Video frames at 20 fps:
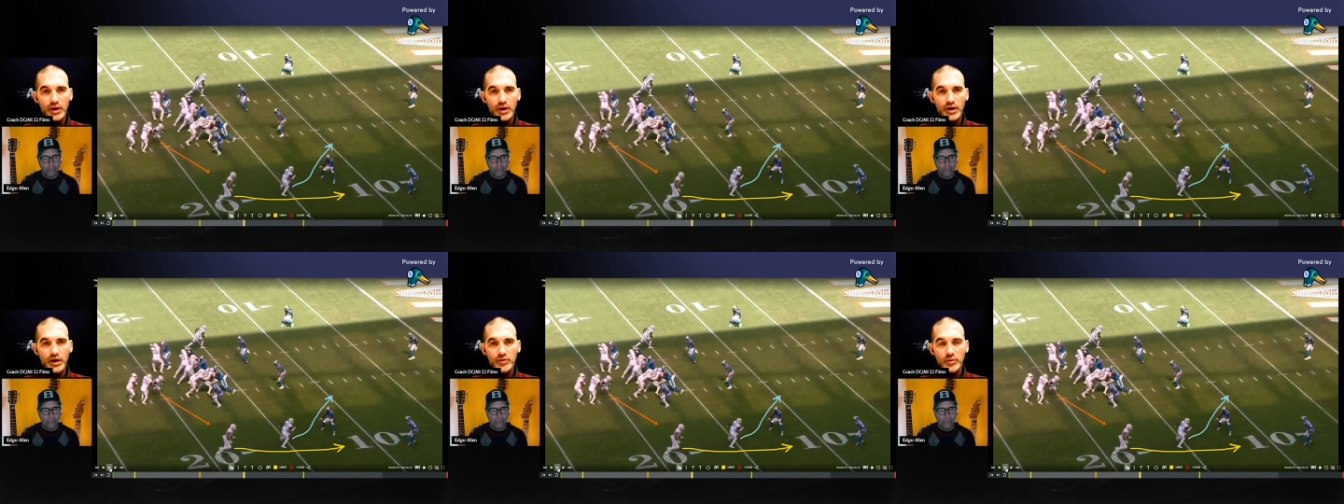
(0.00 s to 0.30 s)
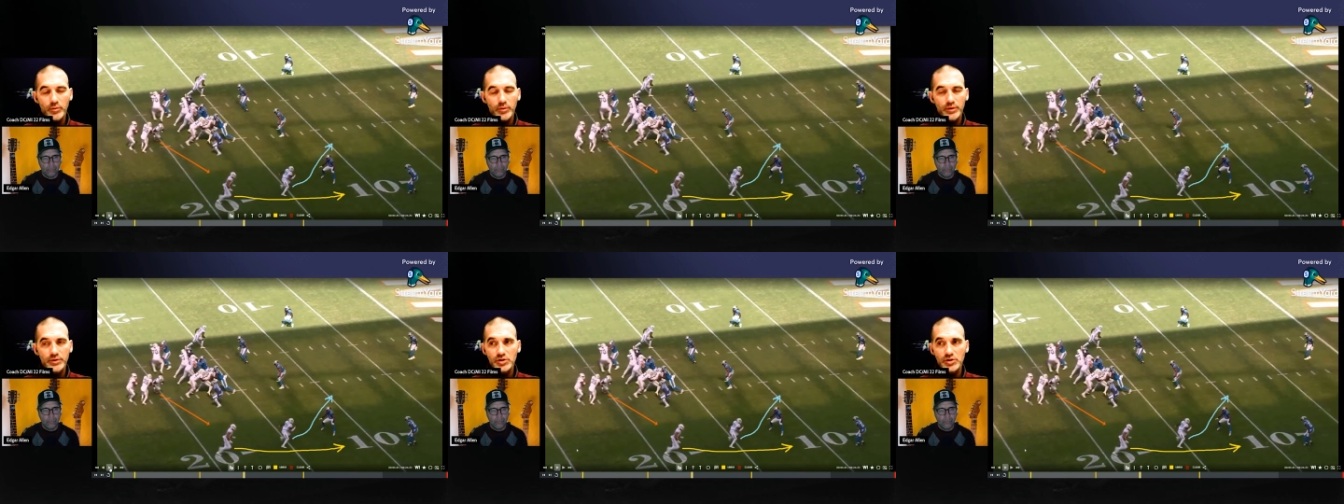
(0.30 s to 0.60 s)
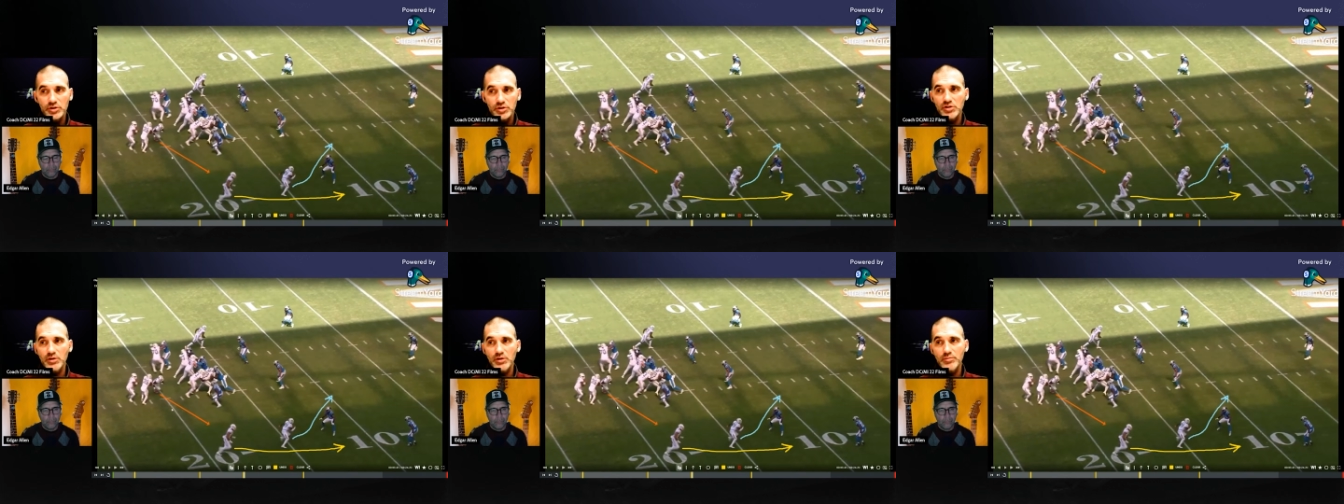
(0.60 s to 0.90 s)
Everyone
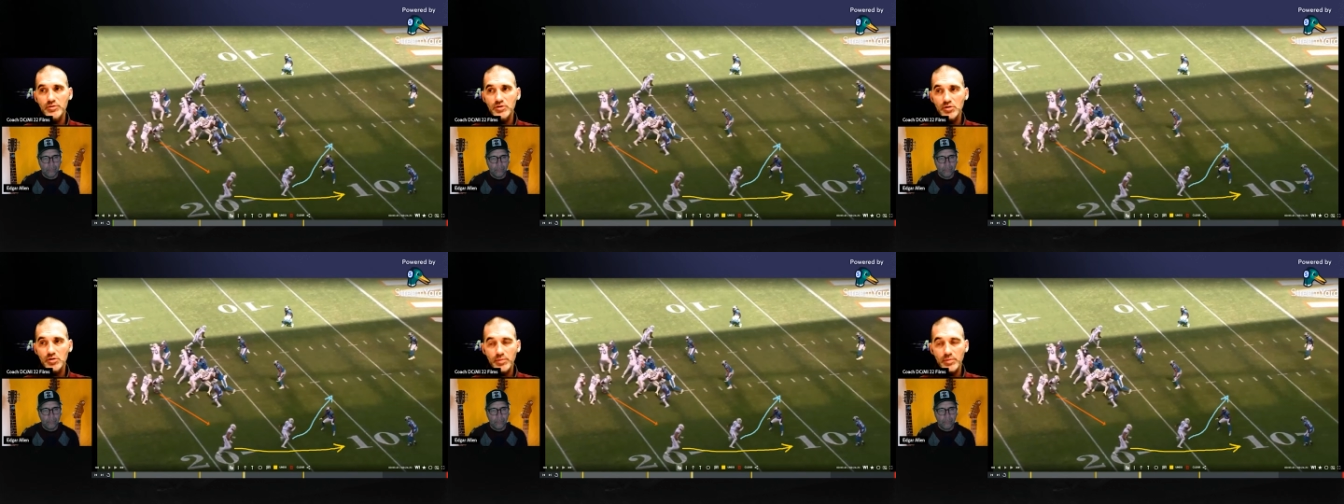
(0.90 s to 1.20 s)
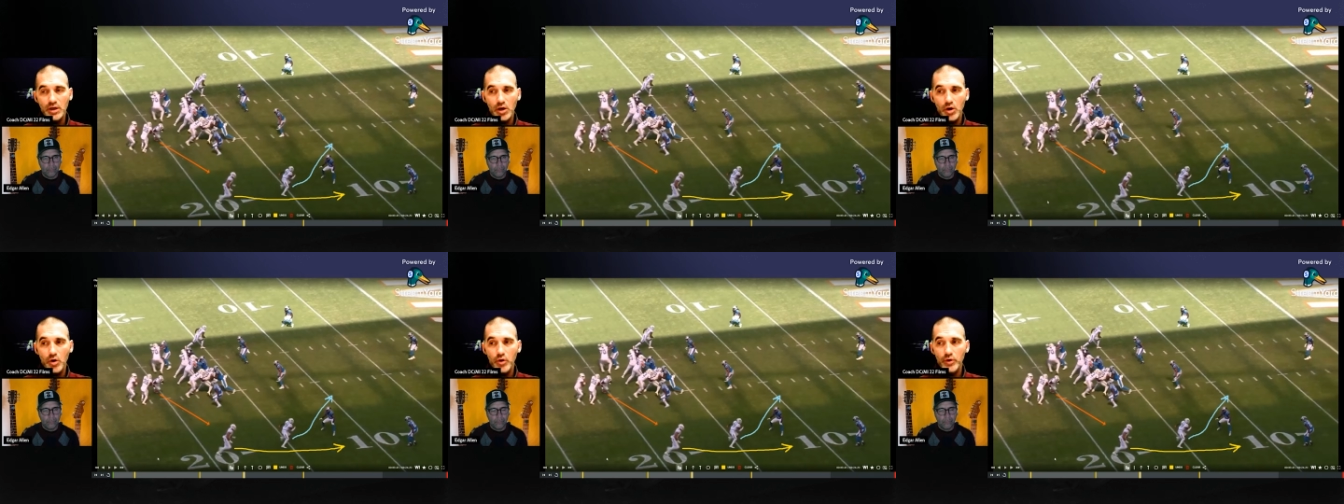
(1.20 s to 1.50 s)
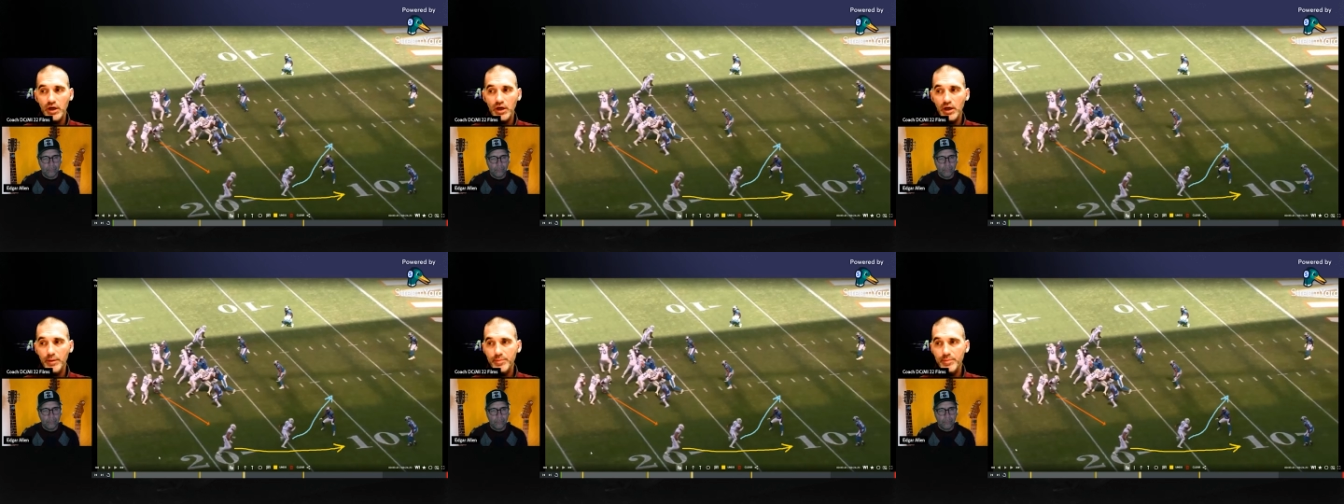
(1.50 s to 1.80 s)
just seems to be caught
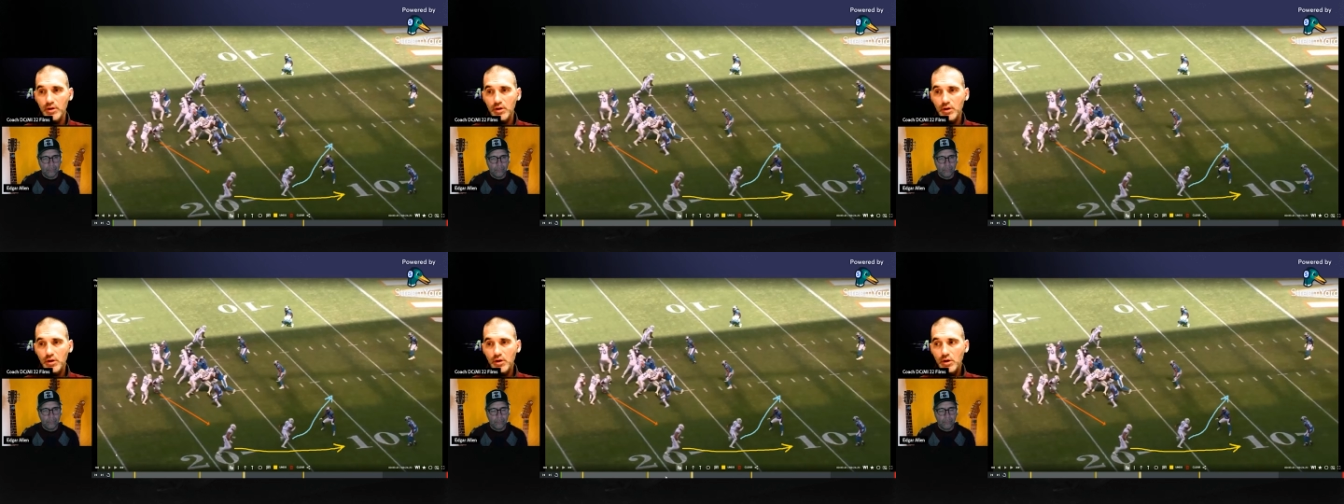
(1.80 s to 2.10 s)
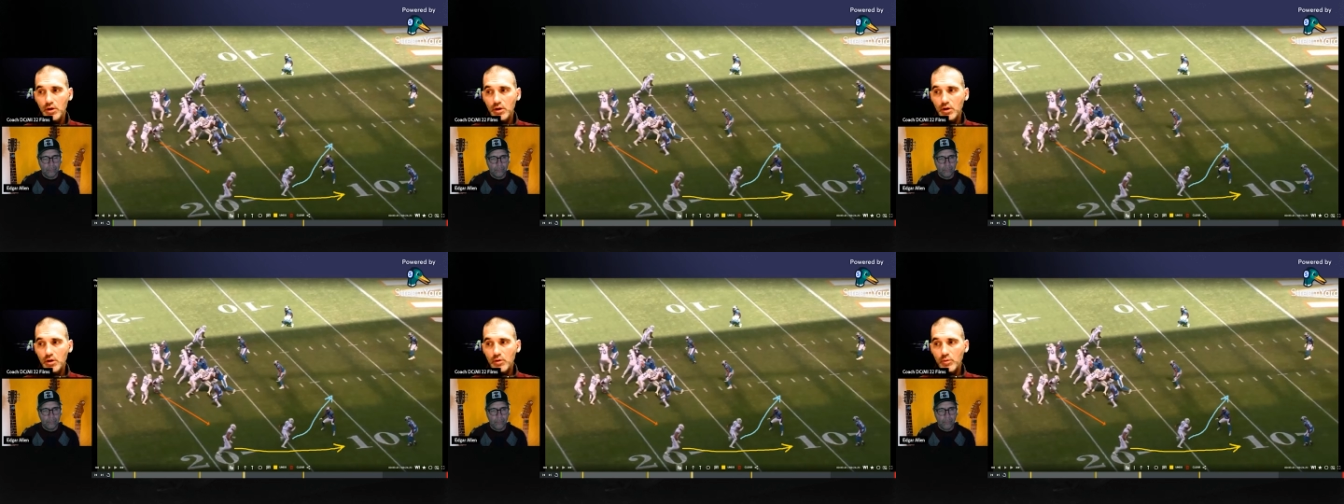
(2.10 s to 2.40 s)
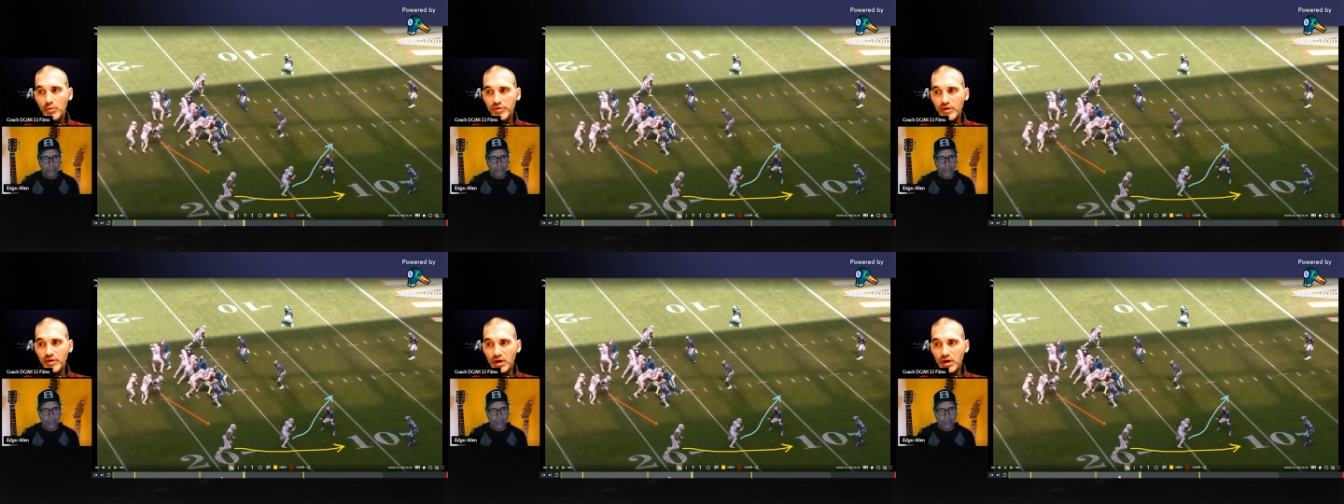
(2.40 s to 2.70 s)
up
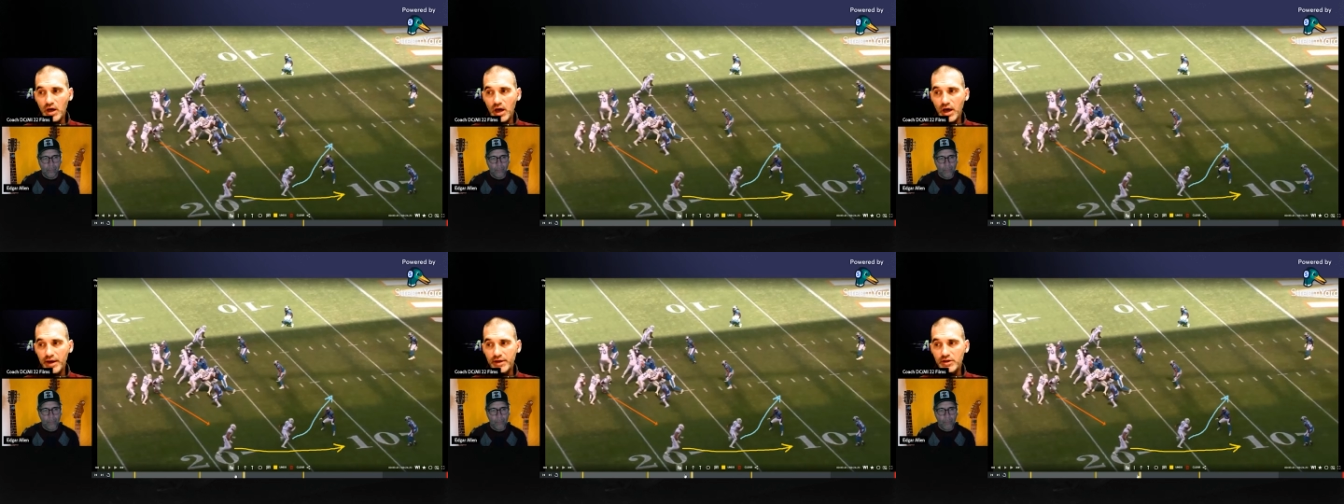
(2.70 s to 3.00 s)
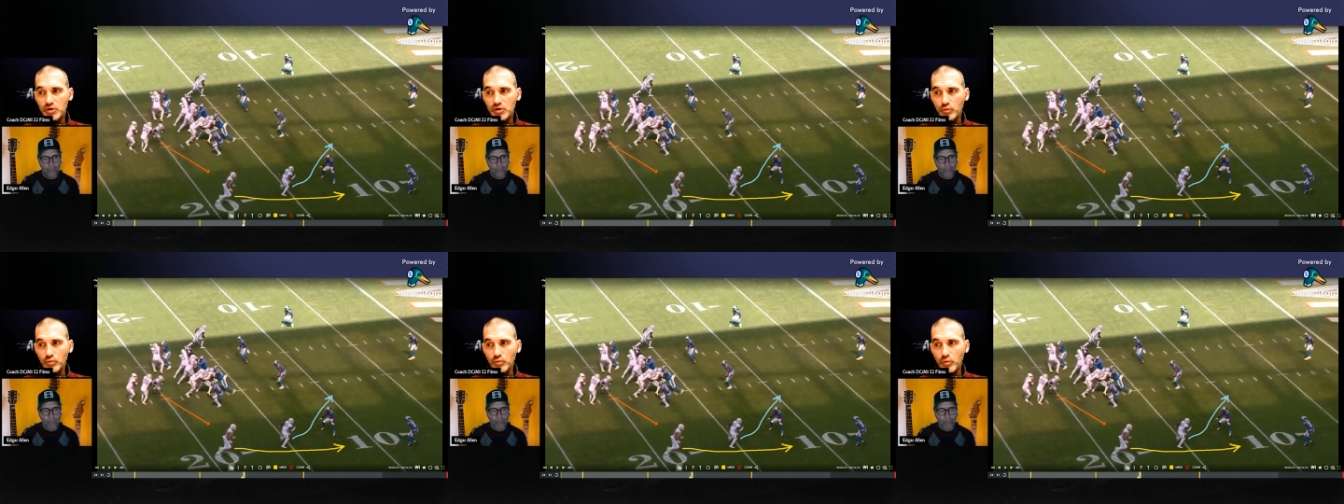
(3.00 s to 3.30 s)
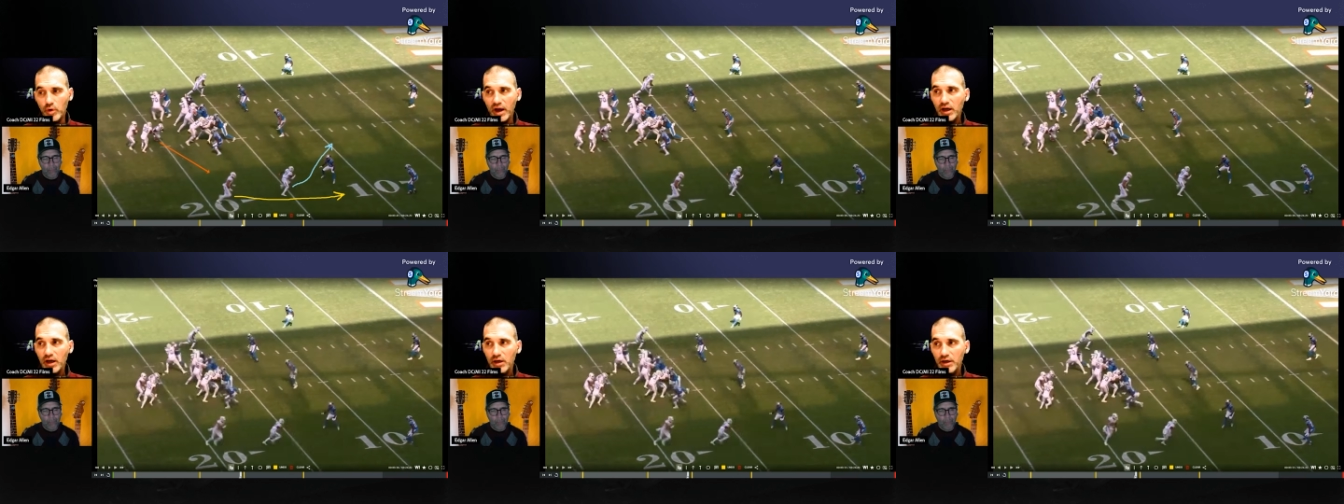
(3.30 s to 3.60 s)
with the guy
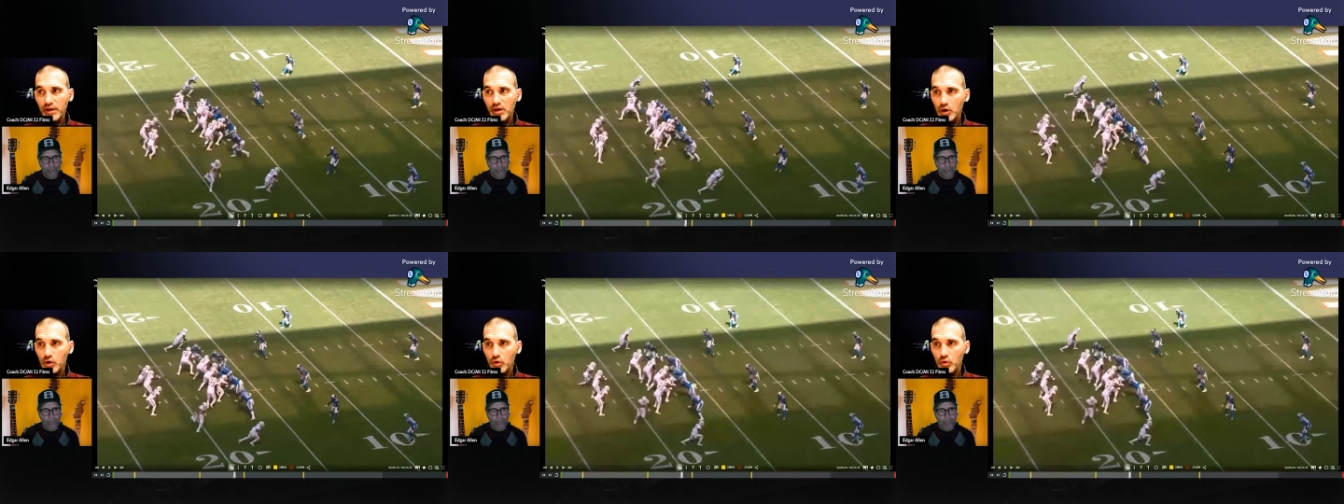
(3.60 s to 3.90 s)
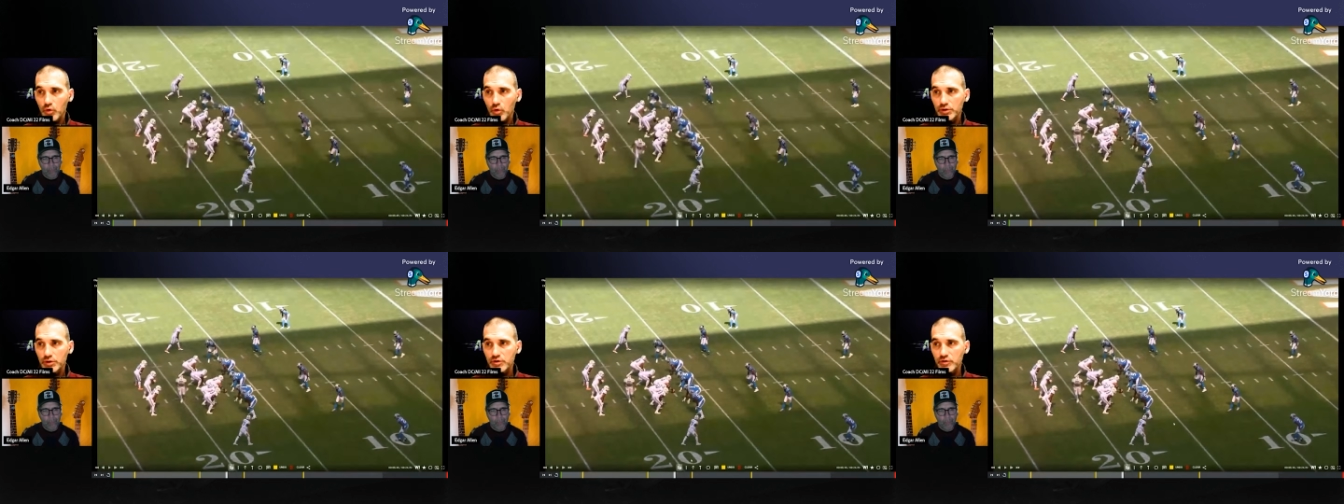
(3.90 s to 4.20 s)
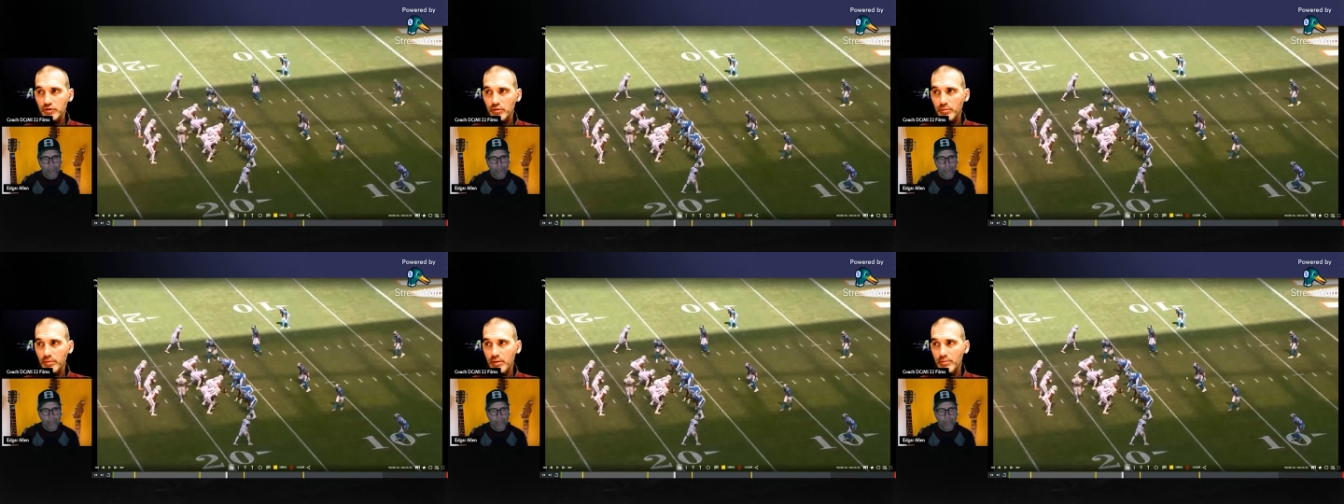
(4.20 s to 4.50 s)
directly across
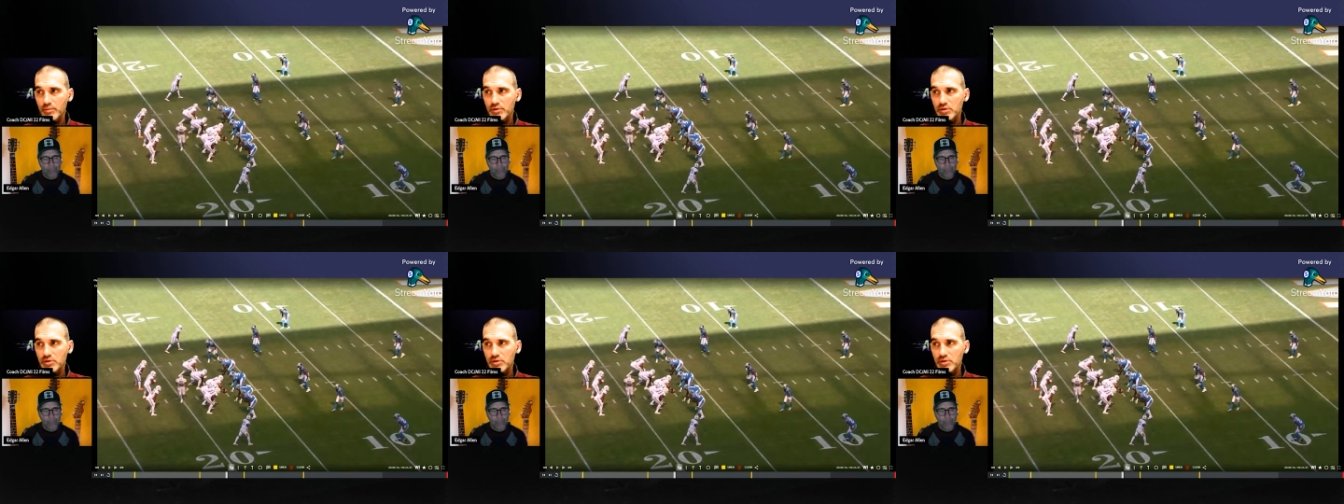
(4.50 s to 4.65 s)
from them.